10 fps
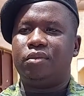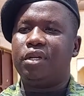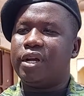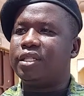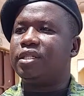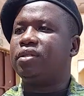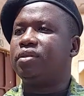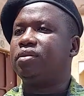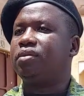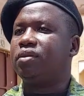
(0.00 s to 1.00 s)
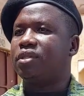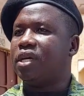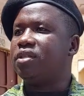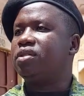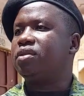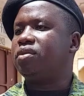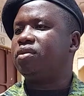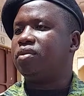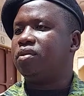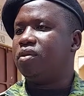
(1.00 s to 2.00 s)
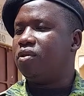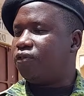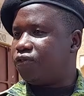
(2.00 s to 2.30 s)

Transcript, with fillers: the right size of